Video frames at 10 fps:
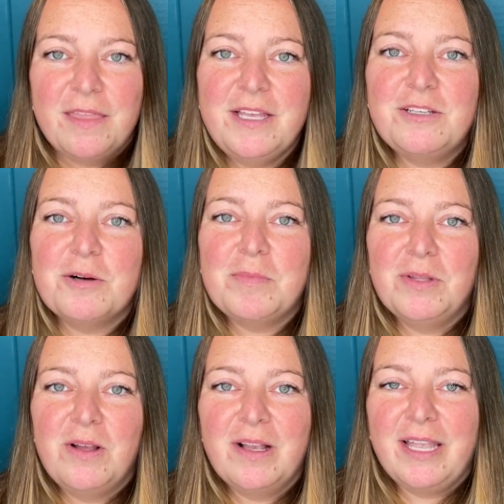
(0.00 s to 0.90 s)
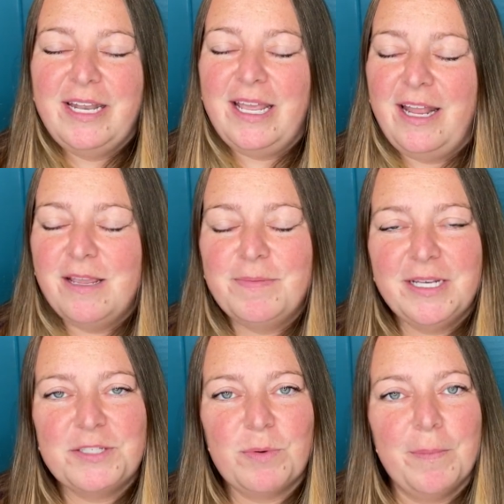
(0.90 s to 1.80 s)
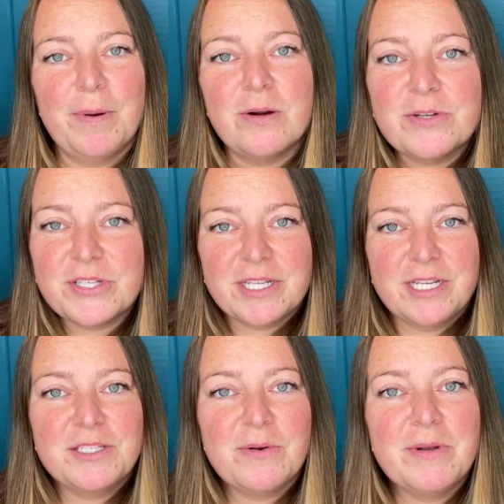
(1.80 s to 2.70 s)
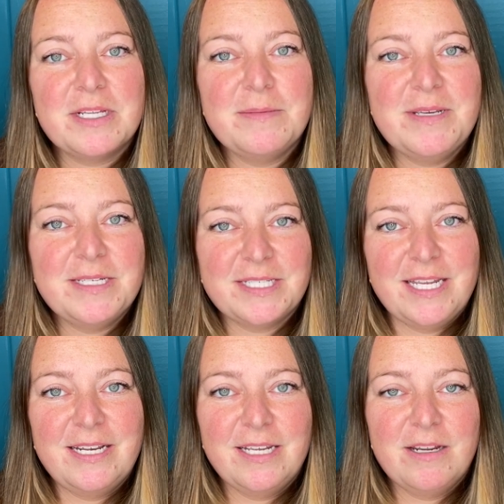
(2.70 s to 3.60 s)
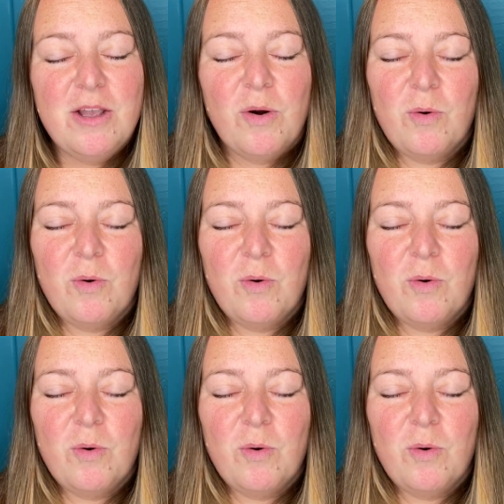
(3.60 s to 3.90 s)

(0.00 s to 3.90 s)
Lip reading: They don't belong in any place where a person is going to be seated